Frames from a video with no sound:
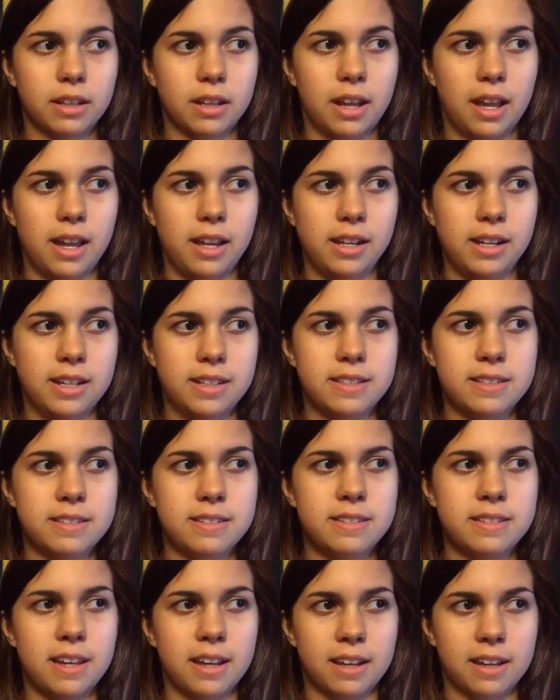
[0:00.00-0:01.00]
And it's
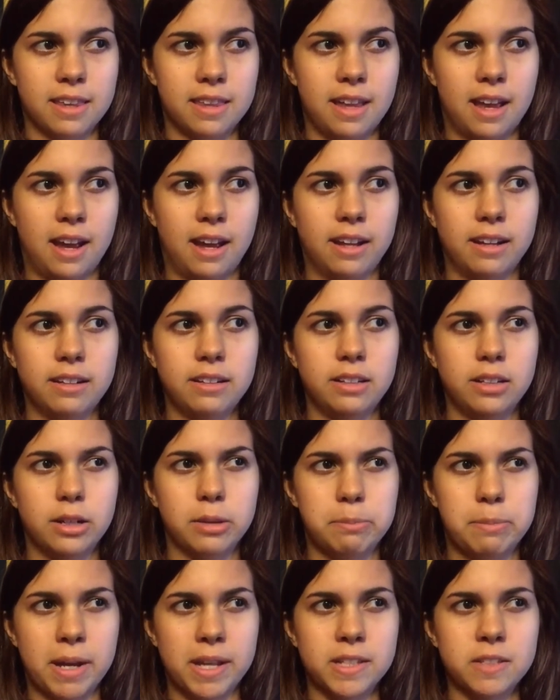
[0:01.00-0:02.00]
sick that your
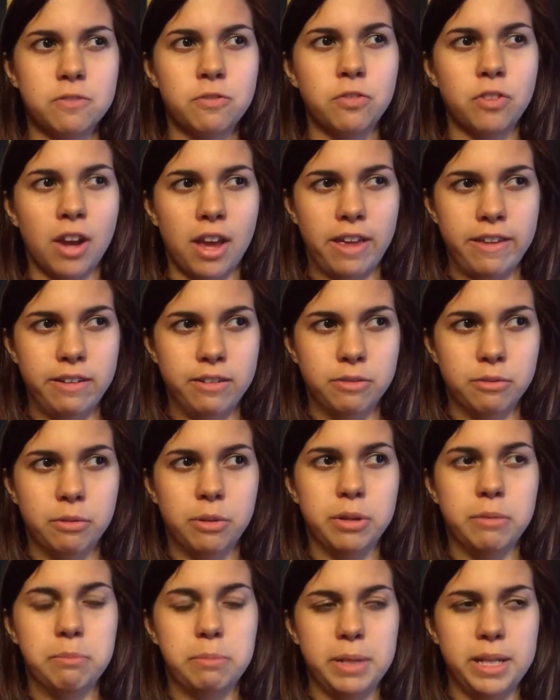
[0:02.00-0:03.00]
best friend
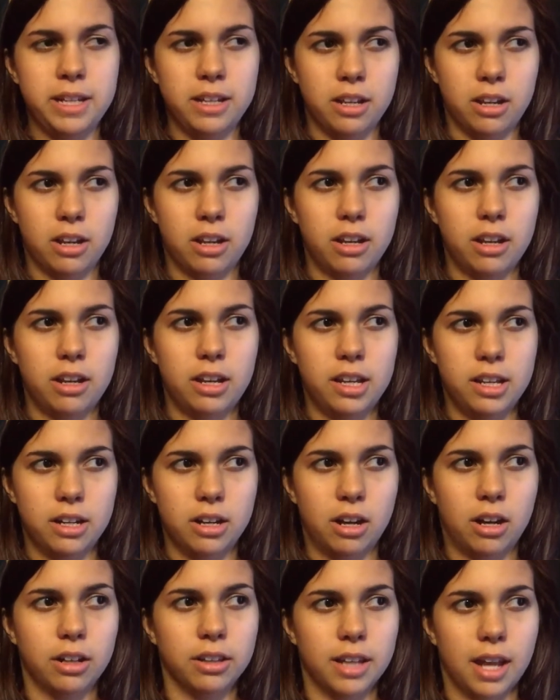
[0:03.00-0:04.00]
would be in
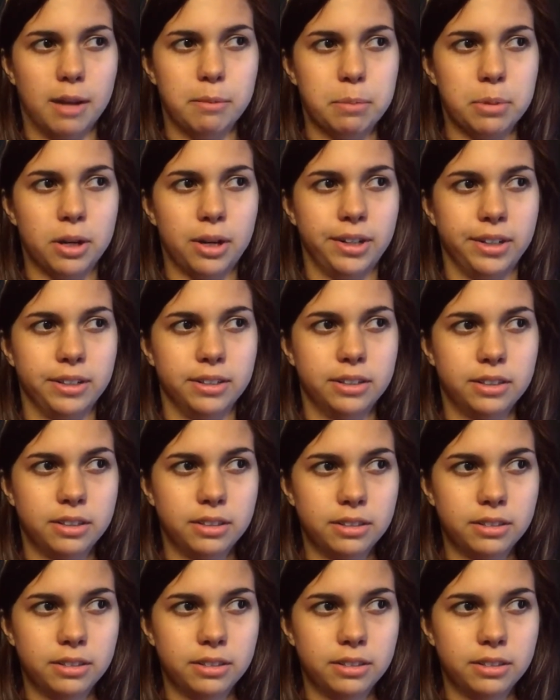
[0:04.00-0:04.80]
on that prank.